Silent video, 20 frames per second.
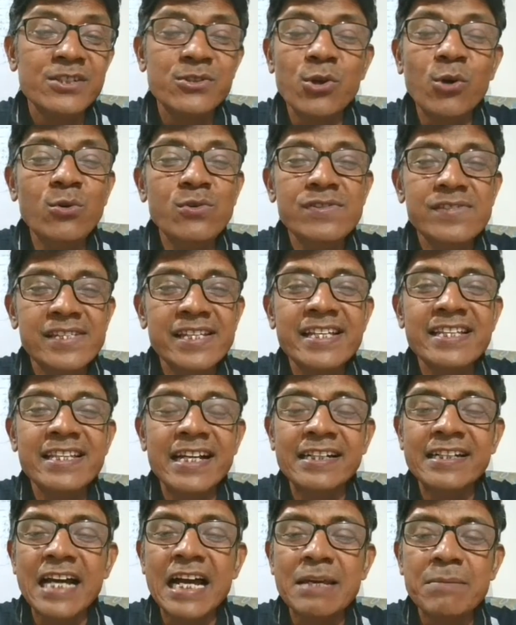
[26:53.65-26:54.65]
don't see that
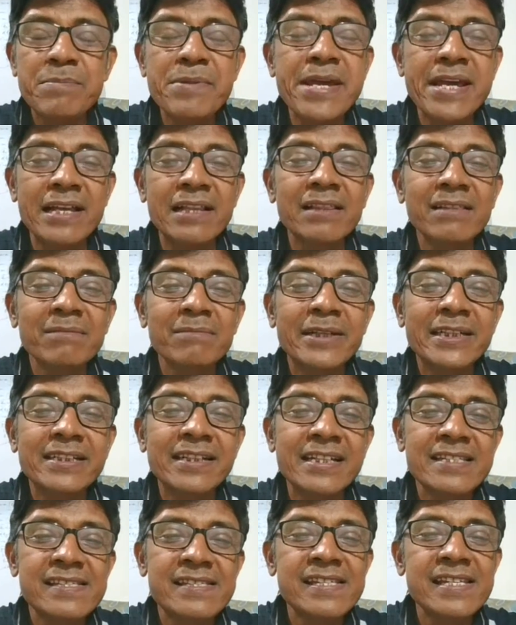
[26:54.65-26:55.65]
IPL, but I
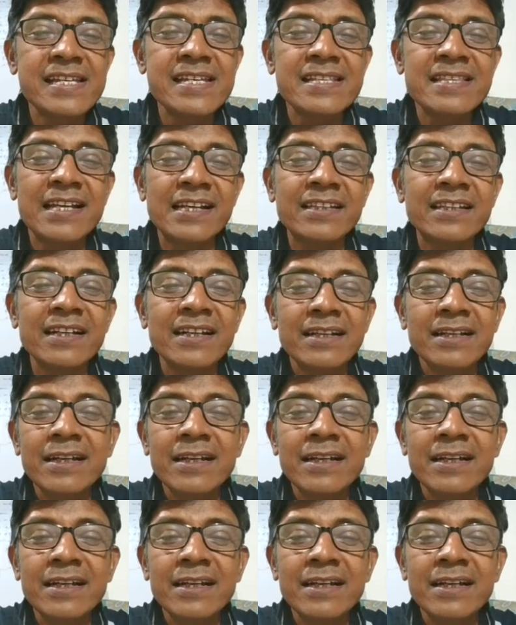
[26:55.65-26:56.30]
see that